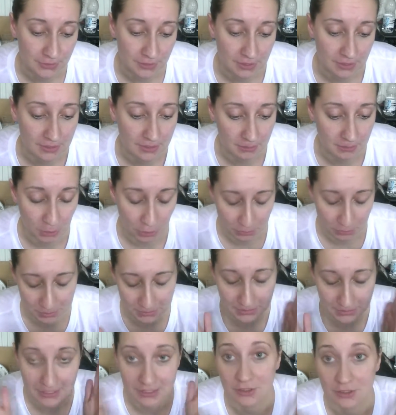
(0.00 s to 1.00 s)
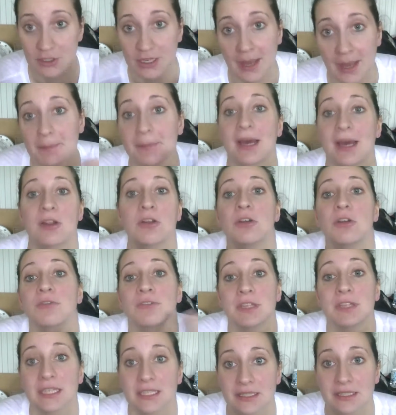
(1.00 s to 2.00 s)
and I'm hoping that it'll get better
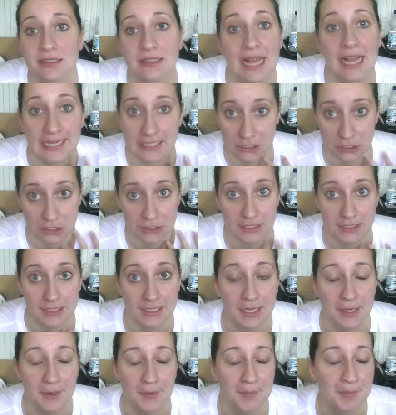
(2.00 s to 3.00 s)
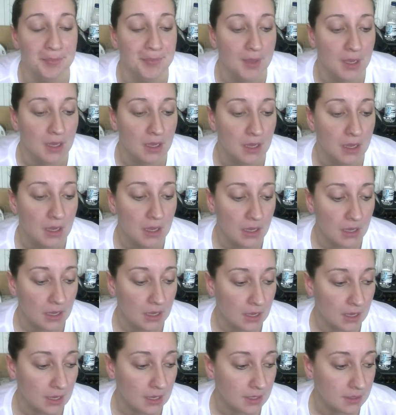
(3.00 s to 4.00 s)
over this next year
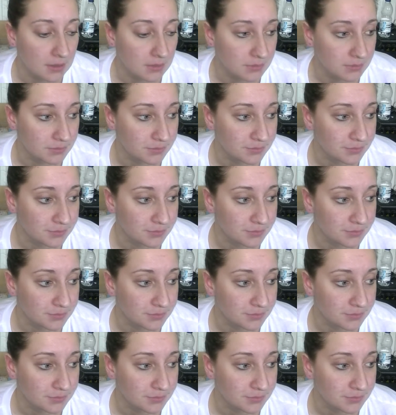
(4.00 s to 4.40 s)
now.